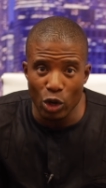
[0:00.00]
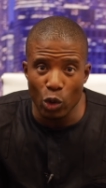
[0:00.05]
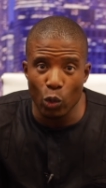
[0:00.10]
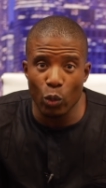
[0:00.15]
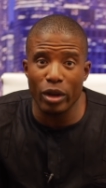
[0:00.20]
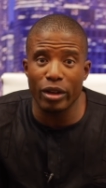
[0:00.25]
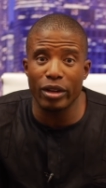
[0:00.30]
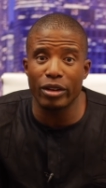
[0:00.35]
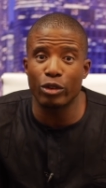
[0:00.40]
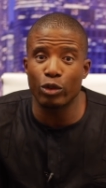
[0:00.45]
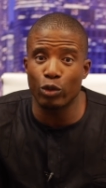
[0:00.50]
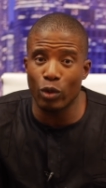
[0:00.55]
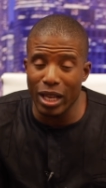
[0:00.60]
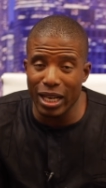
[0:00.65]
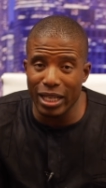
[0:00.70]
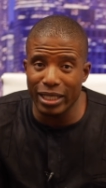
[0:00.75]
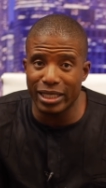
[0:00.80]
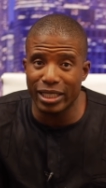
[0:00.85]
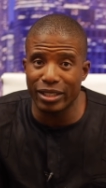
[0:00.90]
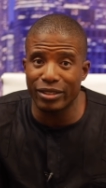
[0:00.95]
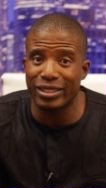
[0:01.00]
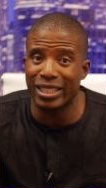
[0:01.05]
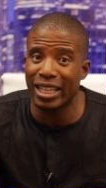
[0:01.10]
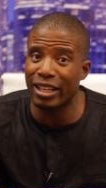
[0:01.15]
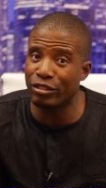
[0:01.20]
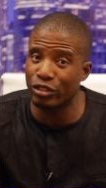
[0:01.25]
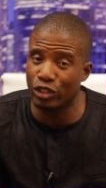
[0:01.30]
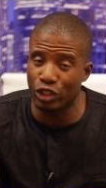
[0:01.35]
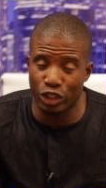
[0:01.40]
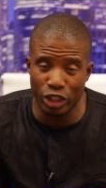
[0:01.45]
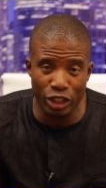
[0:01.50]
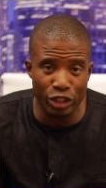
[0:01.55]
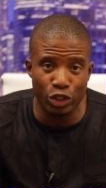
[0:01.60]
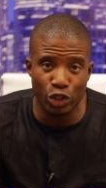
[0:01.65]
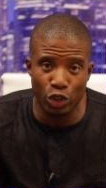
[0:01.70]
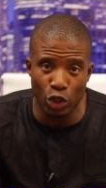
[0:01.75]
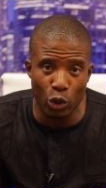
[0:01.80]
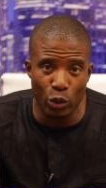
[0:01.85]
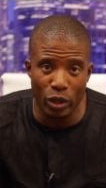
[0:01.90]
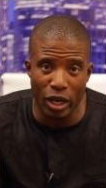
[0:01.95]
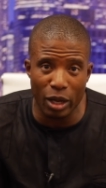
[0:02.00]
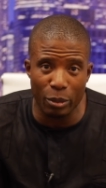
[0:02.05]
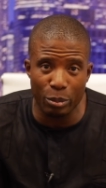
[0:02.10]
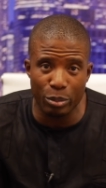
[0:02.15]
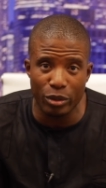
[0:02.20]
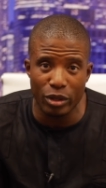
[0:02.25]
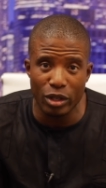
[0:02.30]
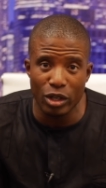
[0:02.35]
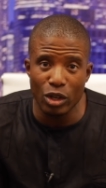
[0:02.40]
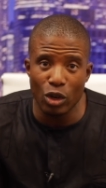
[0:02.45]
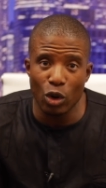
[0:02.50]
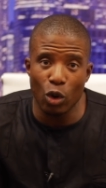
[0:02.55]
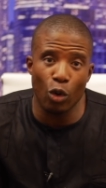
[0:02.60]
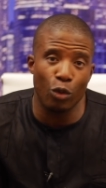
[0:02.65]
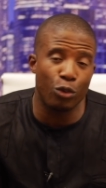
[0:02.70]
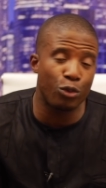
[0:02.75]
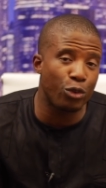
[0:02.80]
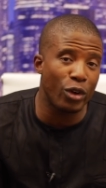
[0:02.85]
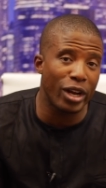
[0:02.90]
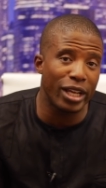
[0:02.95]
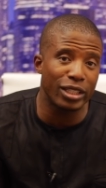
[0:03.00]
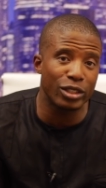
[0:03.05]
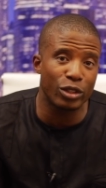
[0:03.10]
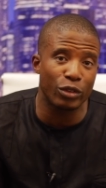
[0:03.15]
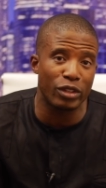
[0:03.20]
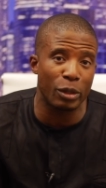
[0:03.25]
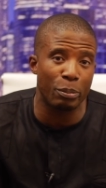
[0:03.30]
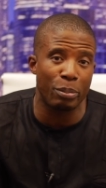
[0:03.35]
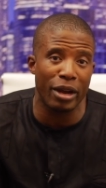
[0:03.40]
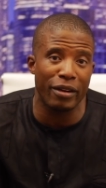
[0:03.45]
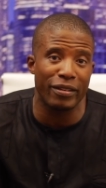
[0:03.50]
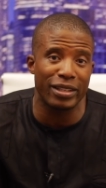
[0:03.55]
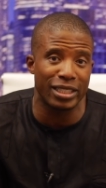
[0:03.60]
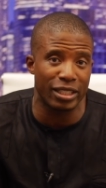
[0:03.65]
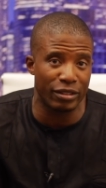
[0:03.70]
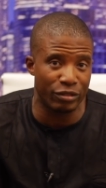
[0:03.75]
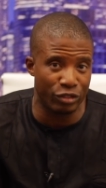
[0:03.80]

where relatives have just shown up or friends of the parents